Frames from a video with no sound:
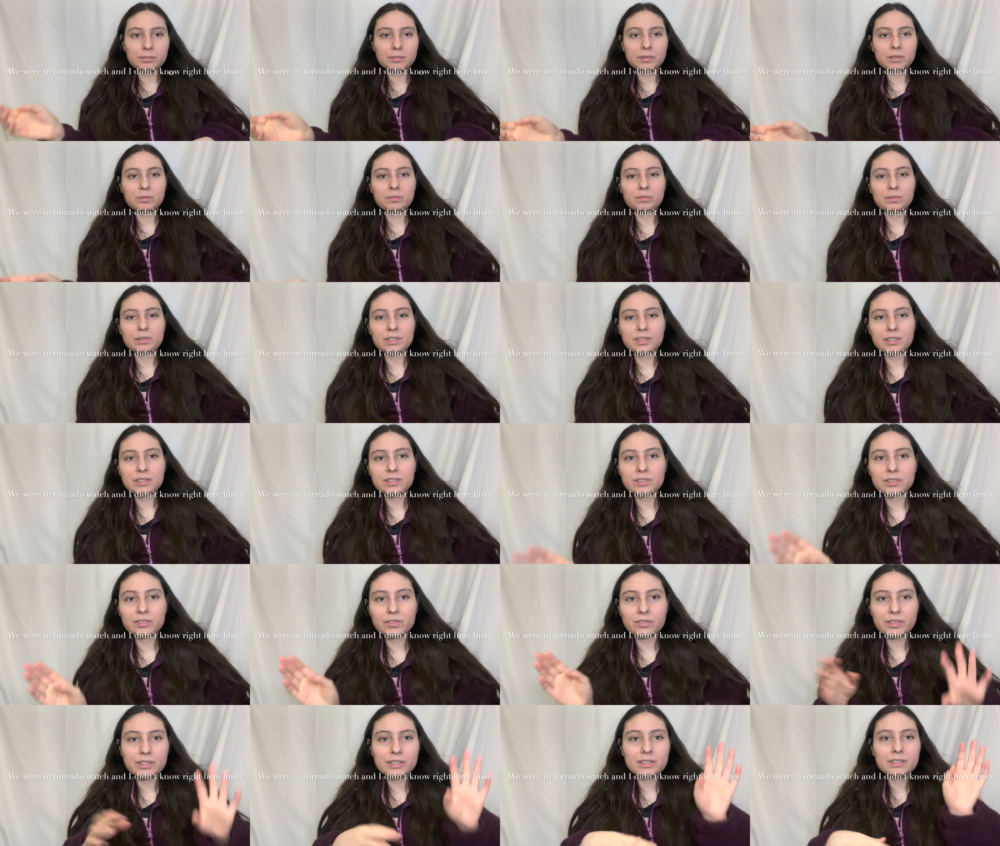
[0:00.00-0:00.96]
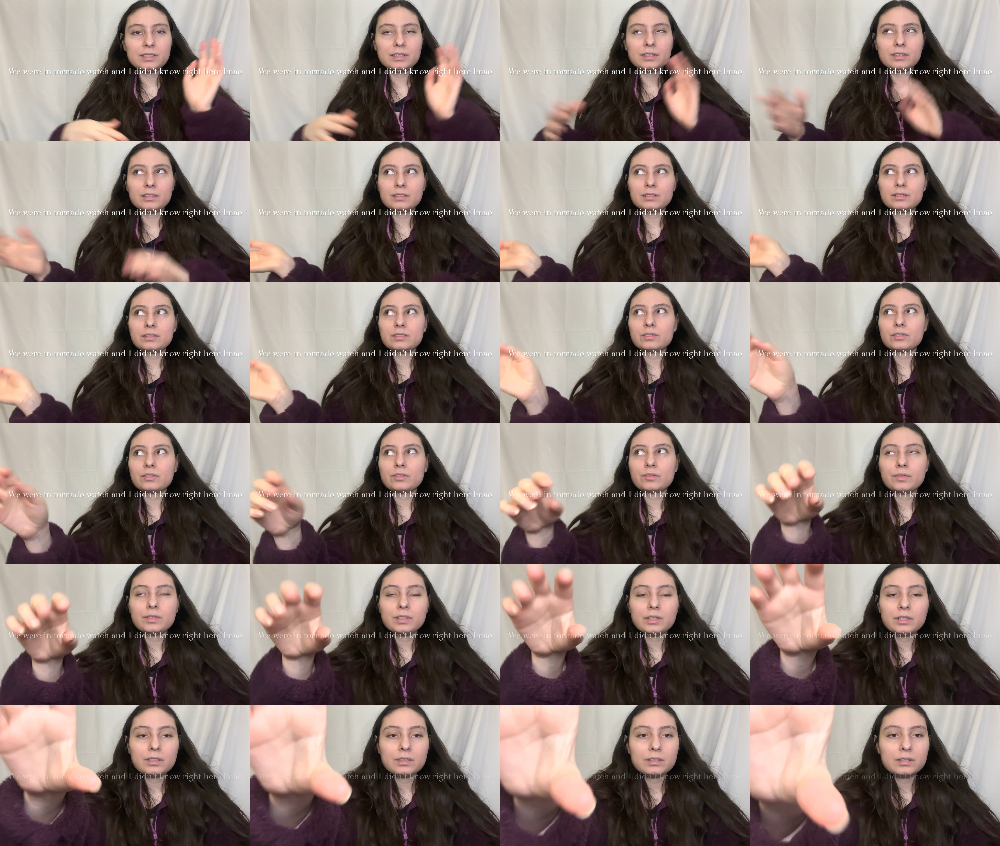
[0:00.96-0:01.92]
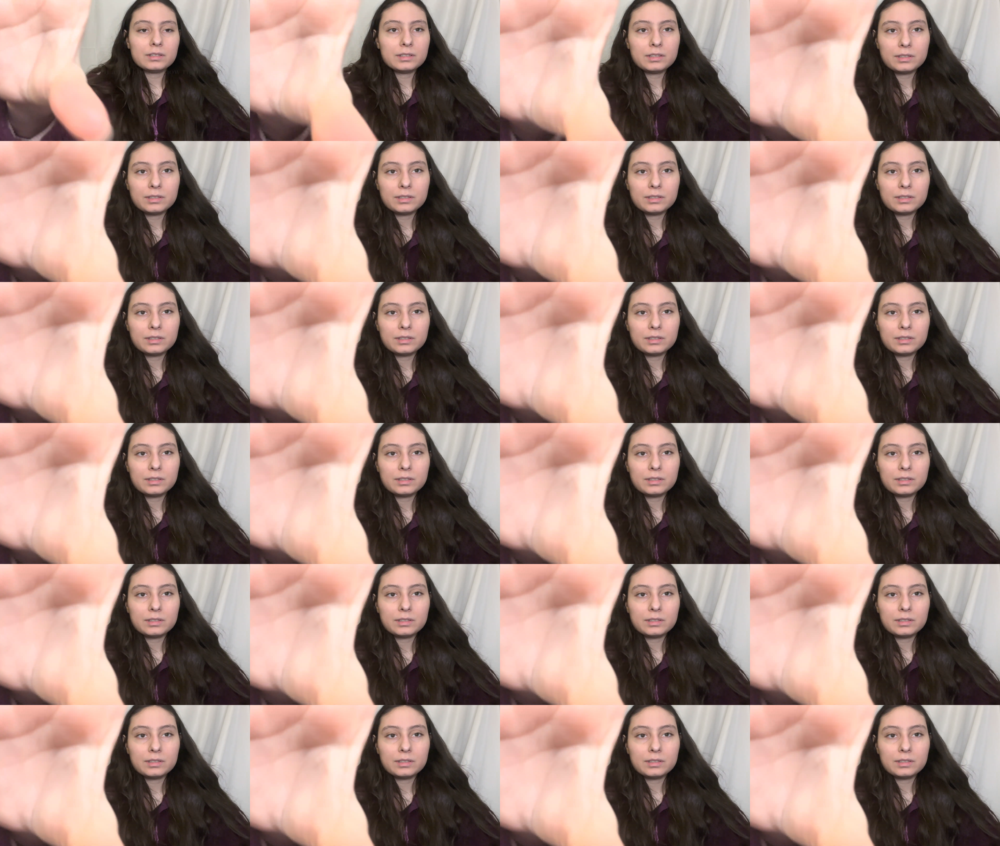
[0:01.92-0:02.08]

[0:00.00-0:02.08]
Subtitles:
the wind is crazy. It's throwing things